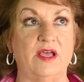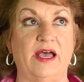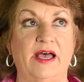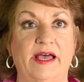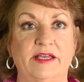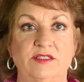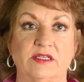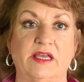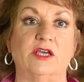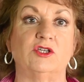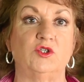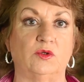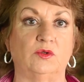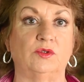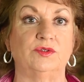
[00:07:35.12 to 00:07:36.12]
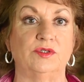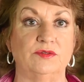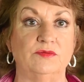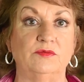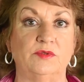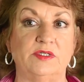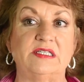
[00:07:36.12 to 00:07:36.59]
I scheduled
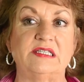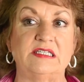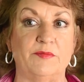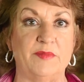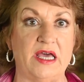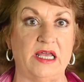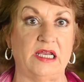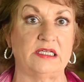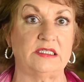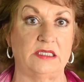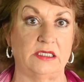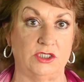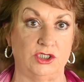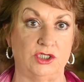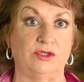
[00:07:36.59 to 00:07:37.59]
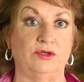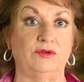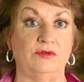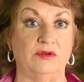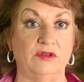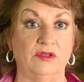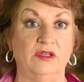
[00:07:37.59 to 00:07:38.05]
with Stemedix in
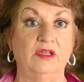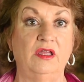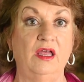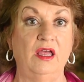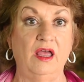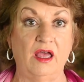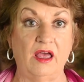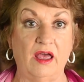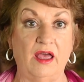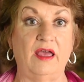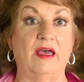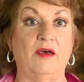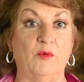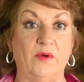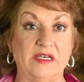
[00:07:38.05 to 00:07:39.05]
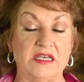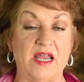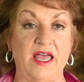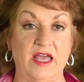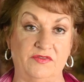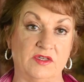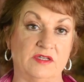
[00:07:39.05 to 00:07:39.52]
June and went and
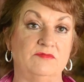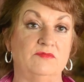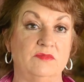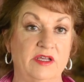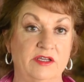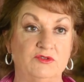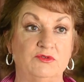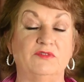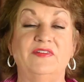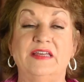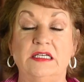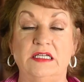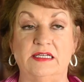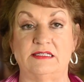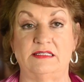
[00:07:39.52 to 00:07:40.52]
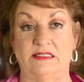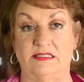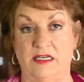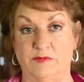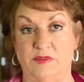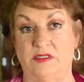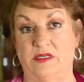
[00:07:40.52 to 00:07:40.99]
had the intravenous
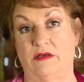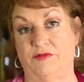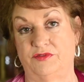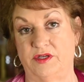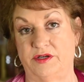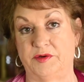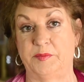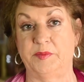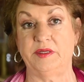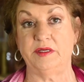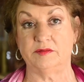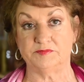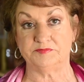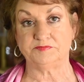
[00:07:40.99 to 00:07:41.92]
stem cell therapy.